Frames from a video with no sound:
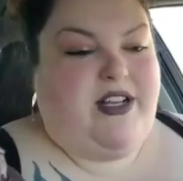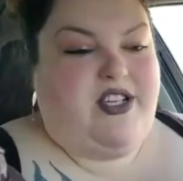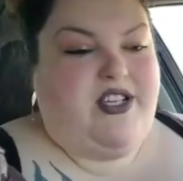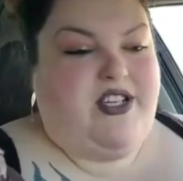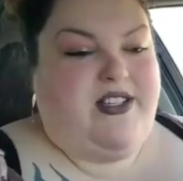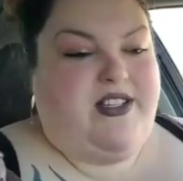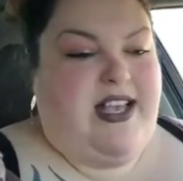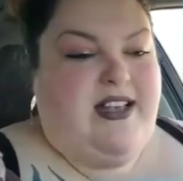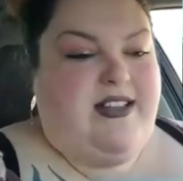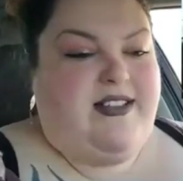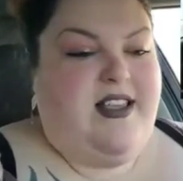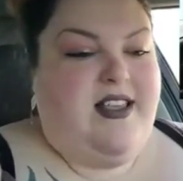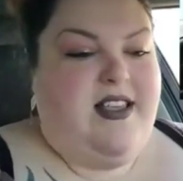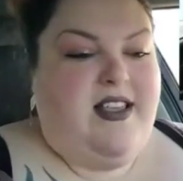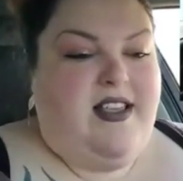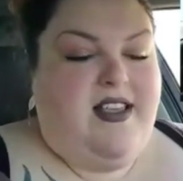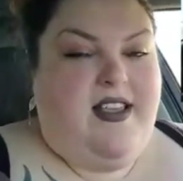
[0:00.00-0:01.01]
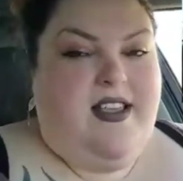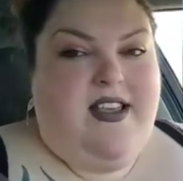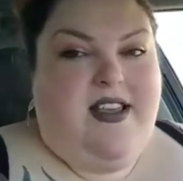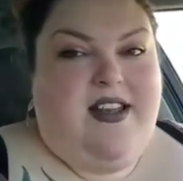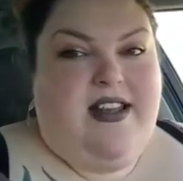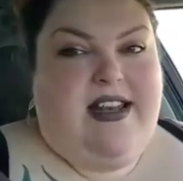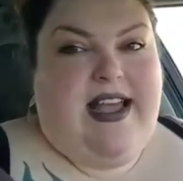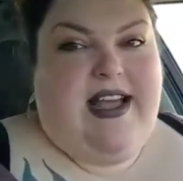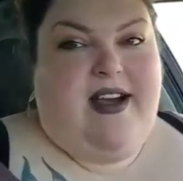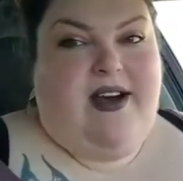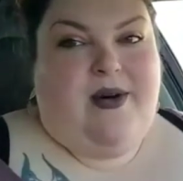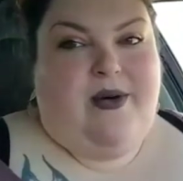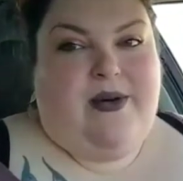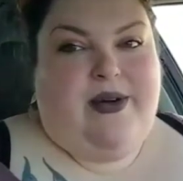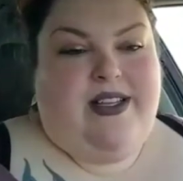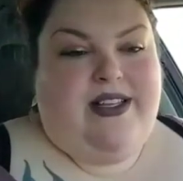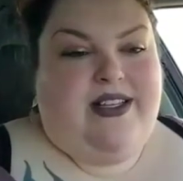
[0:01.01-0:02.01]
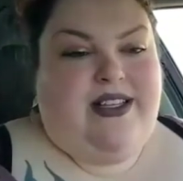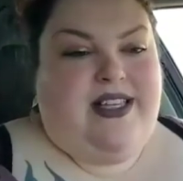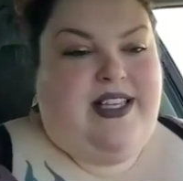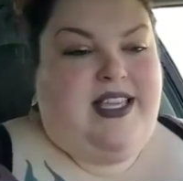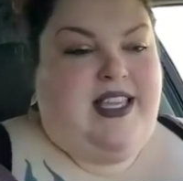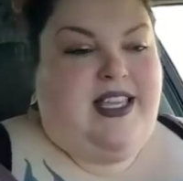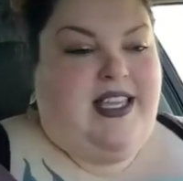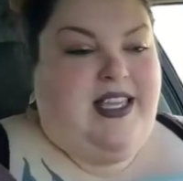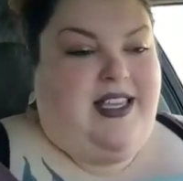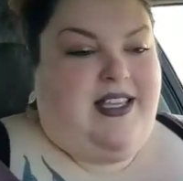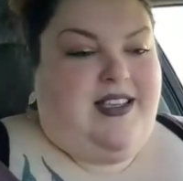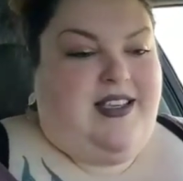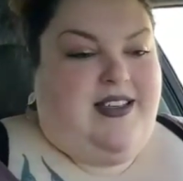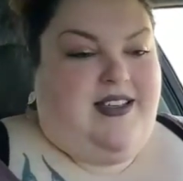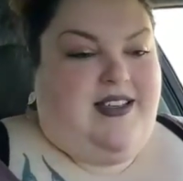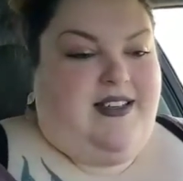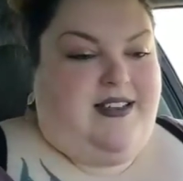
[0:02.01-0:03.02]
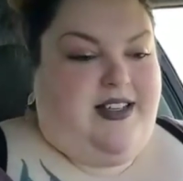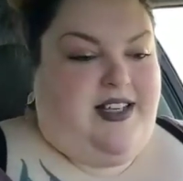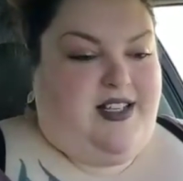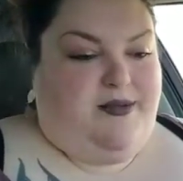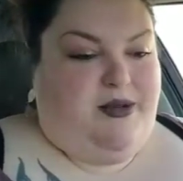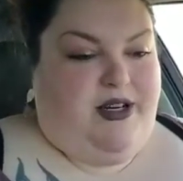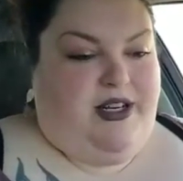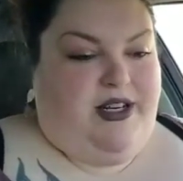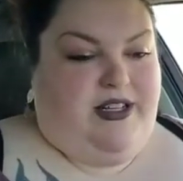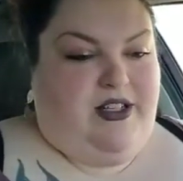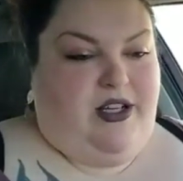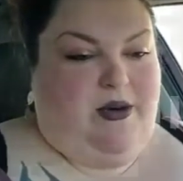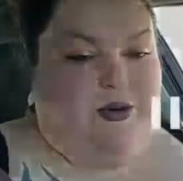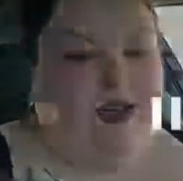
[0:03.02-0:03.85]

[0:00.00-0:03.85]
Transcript: Productions has. Now, he does put it